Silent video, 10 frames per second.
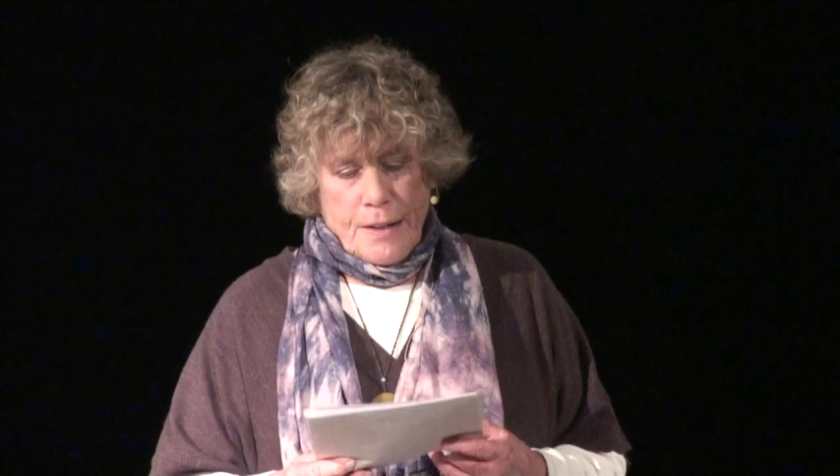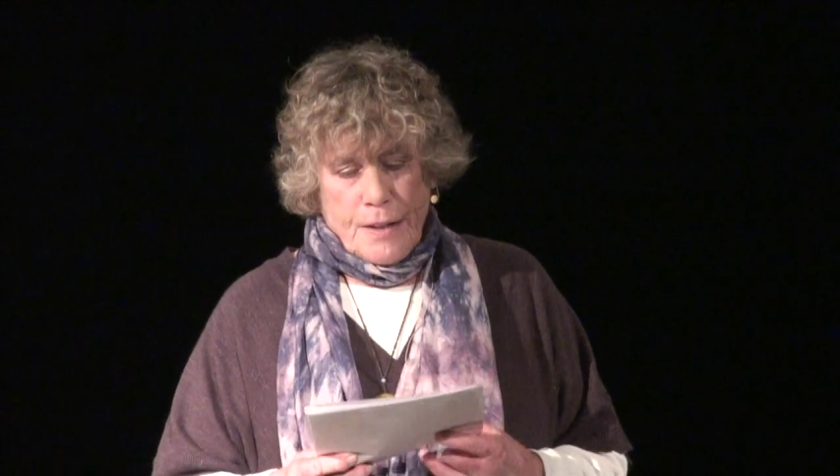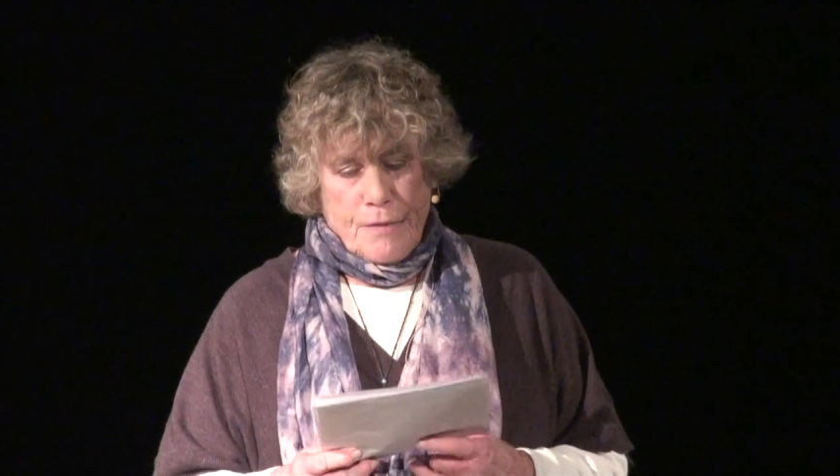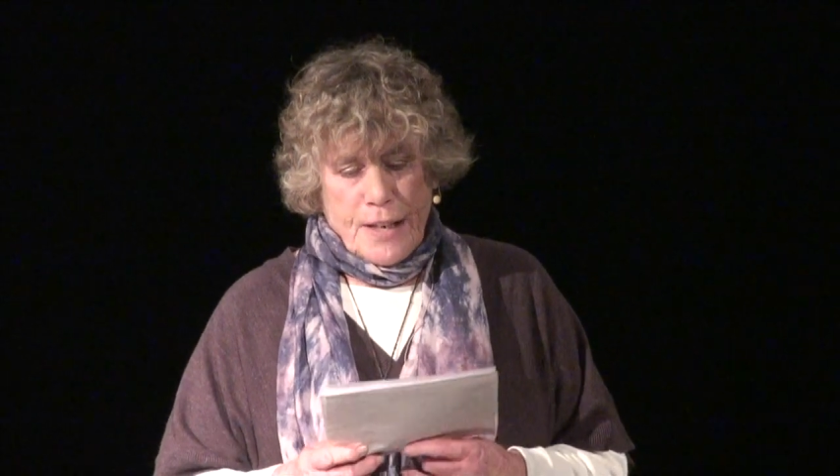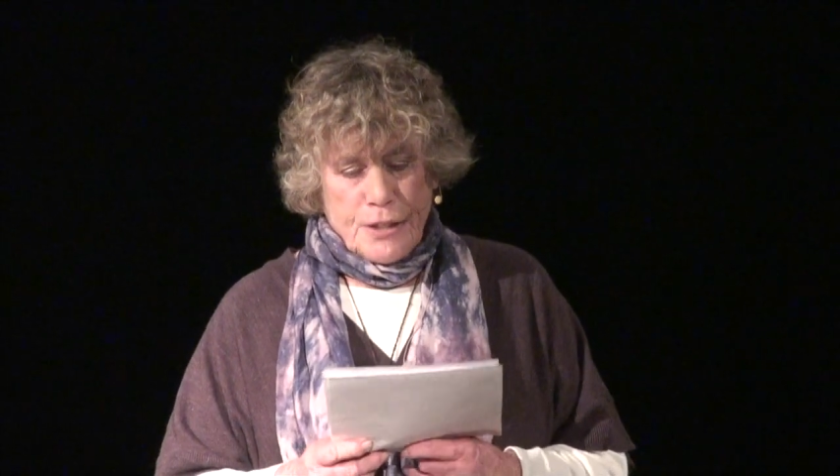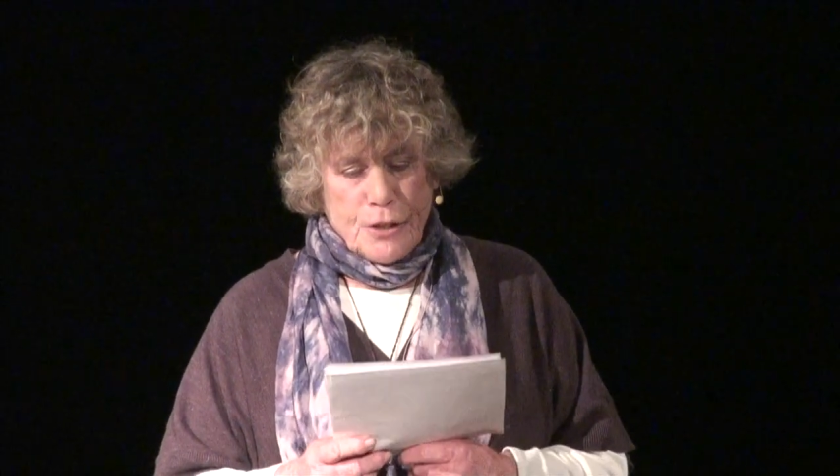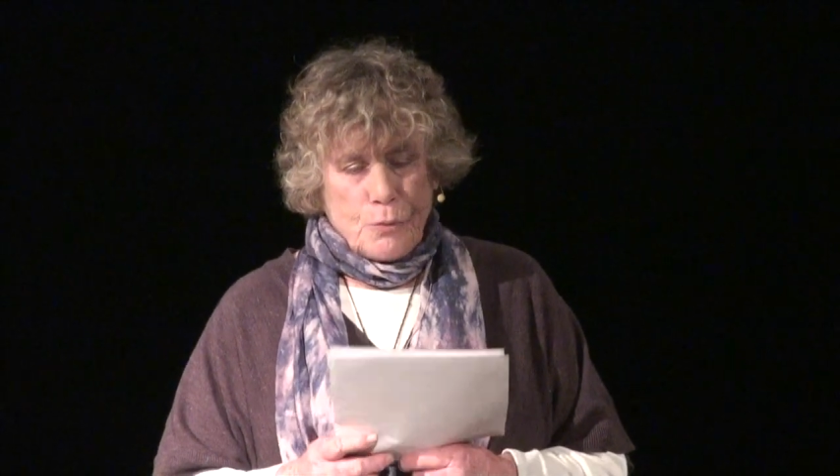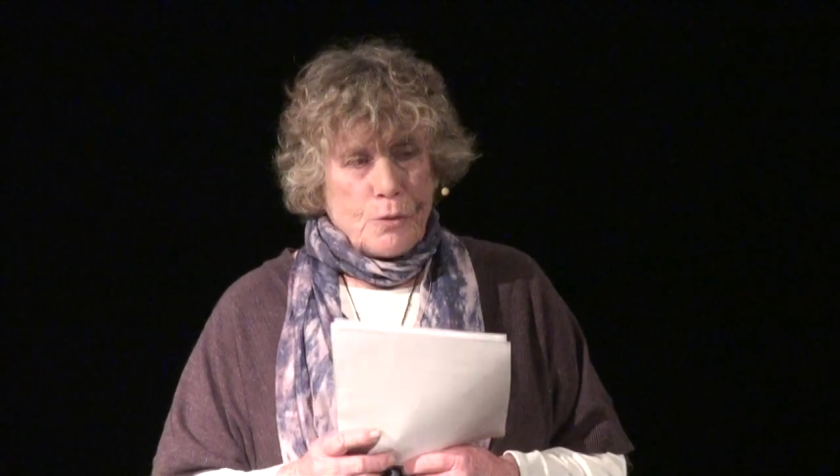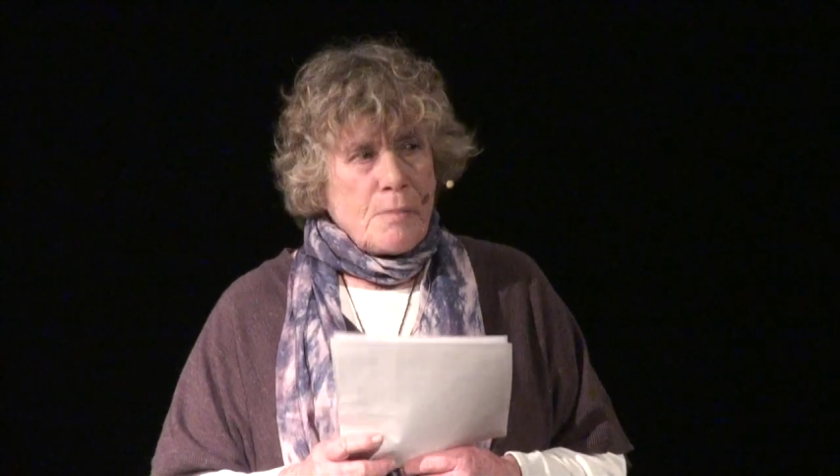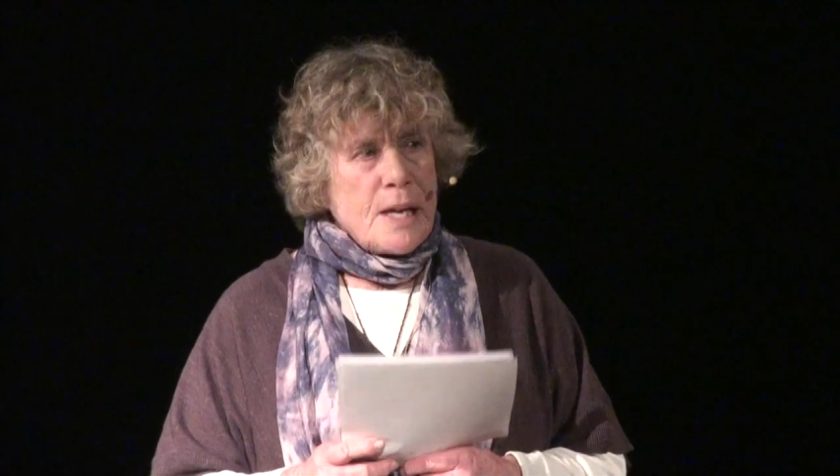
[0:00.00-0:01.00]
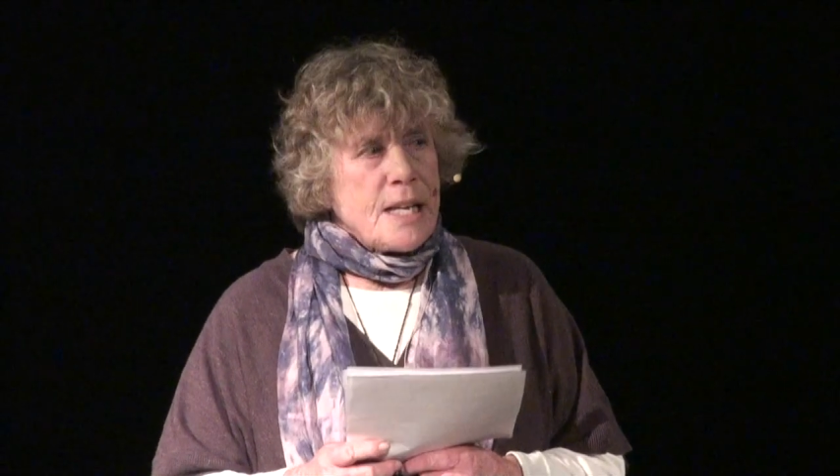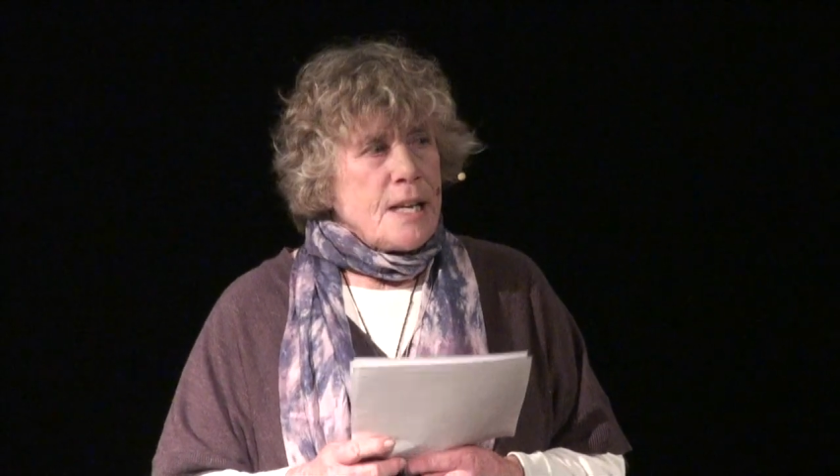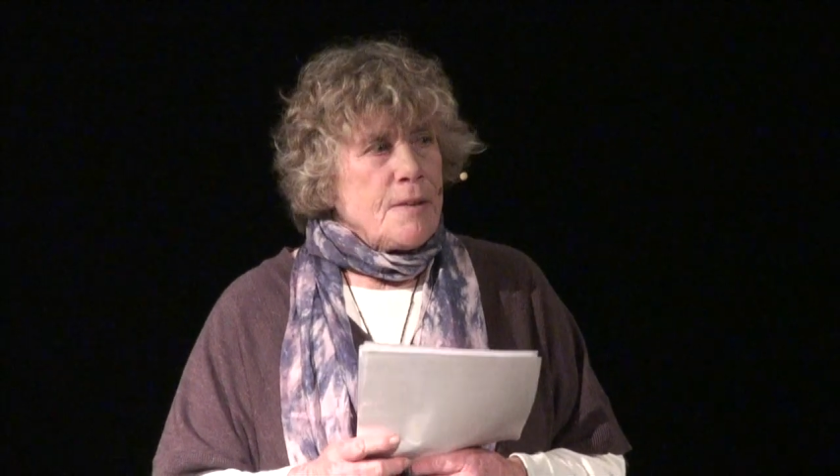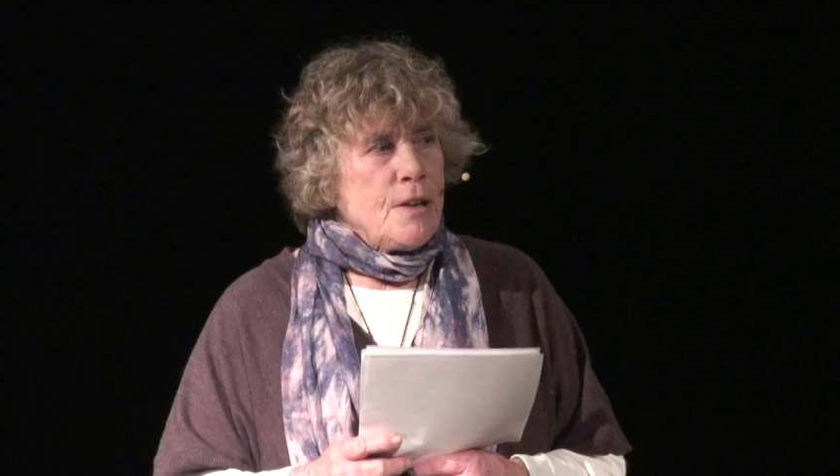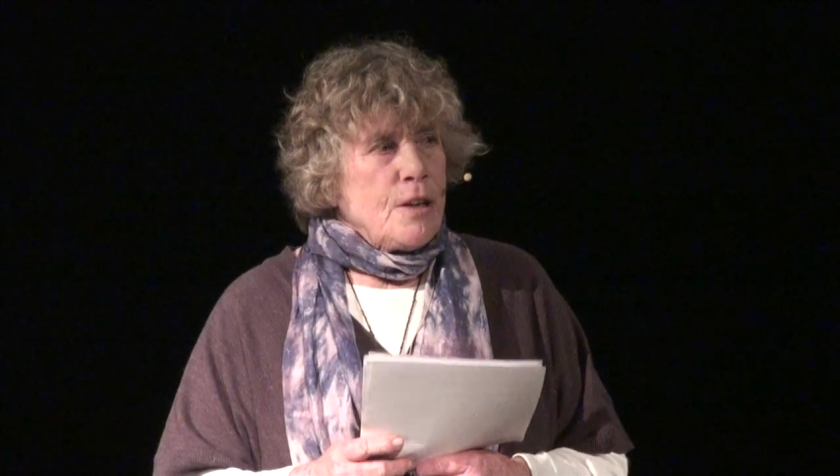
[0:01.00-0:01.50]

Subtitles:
The adventures were many.